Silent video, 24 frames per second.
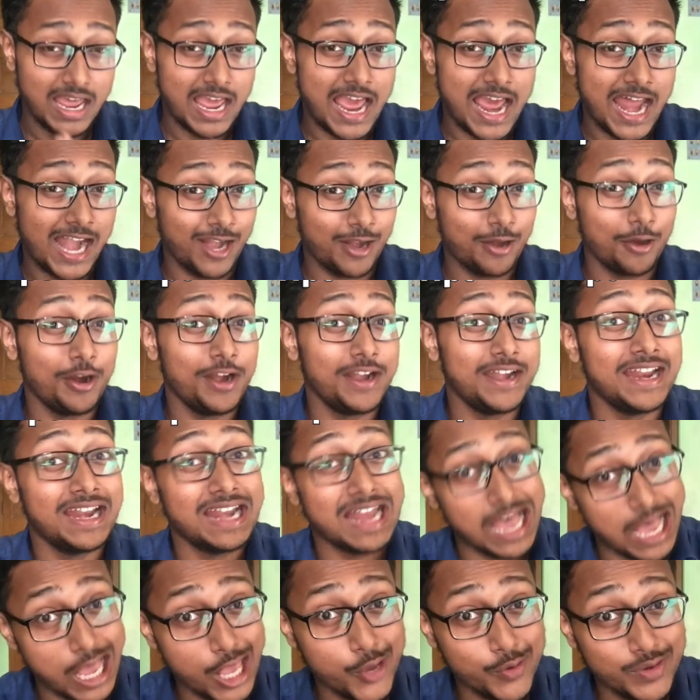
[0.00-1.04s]
Android and
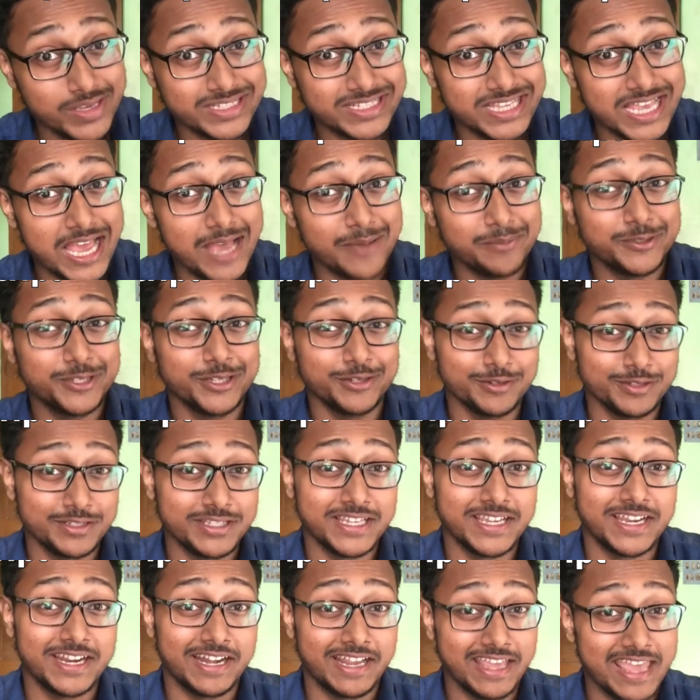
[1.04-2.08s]
iOS apps
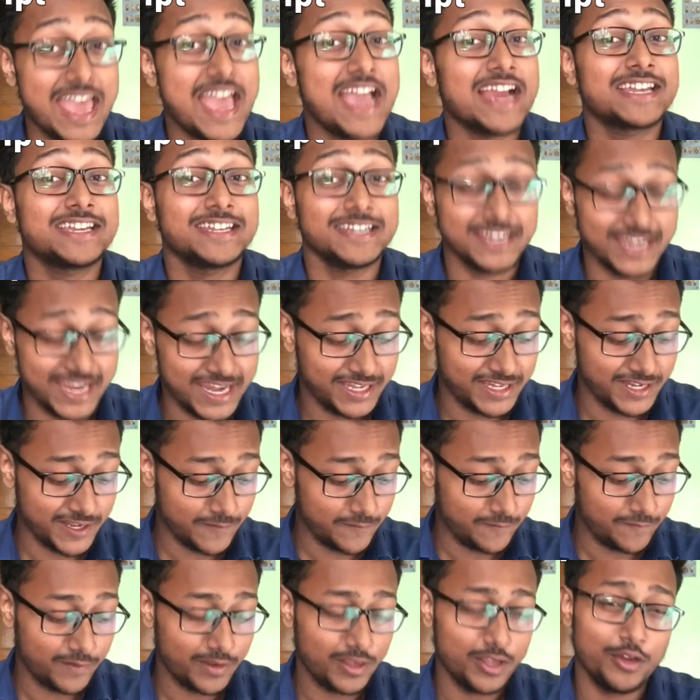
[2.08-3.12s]
using React
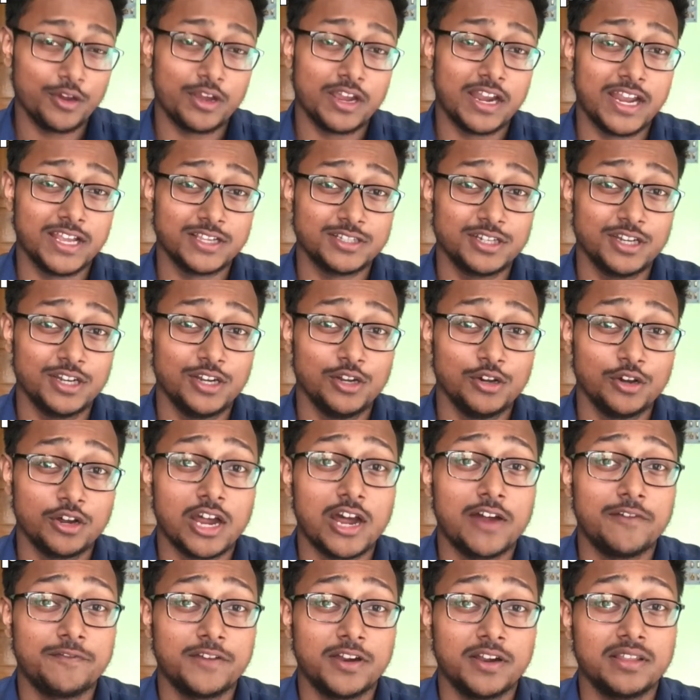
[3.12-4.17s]
Native. You can actually look
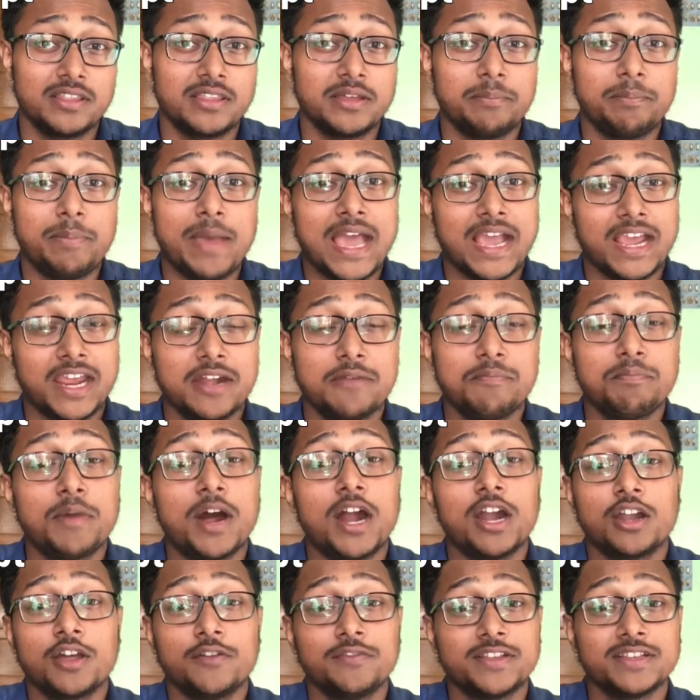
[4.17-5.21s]
after the backend
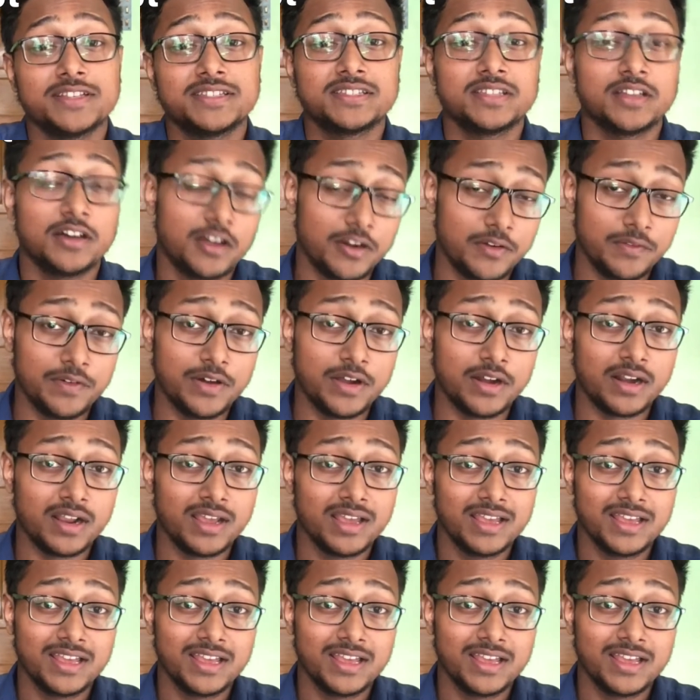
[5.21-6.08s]
part of the server.